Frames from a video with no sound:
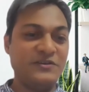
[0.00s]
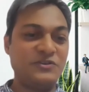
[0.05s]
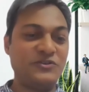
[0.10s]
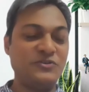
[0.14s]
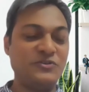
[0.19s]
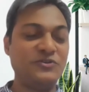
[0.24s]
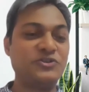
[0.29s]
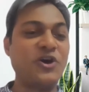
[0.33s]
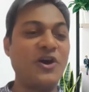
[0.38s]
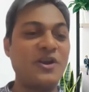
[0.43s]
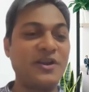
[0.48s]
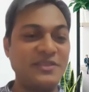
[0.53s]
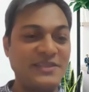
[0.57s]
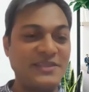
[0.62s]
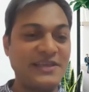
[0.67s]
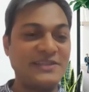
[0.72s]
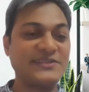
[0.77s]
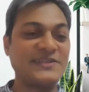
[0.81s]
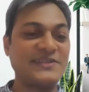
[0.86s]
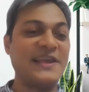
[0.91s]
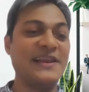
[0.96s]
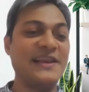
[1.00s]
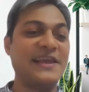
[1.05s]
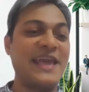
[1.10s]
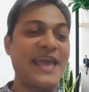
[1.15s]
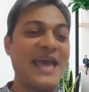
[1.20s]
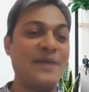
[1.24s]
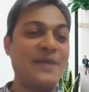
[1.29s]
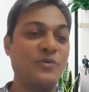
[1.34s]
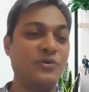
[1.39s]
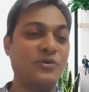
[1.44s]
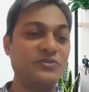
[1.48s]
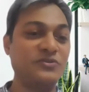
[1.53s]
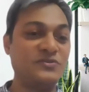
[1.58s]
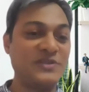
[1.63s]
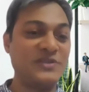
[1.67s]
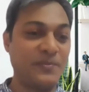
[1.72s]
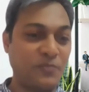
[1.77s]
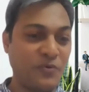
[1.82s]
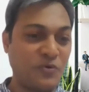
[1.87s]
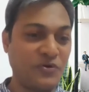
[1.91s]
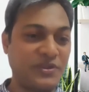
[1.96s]
to shorten their skill gap or to
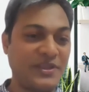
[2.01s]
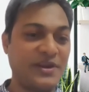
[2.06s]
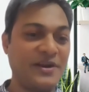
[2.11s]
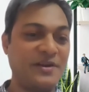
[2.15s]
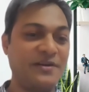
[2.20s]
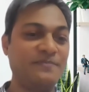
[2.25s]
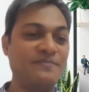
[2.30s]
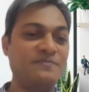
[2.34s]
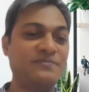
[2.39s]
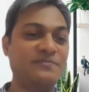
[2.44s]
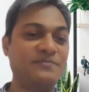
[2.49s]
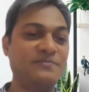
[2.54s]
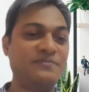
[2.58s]
support their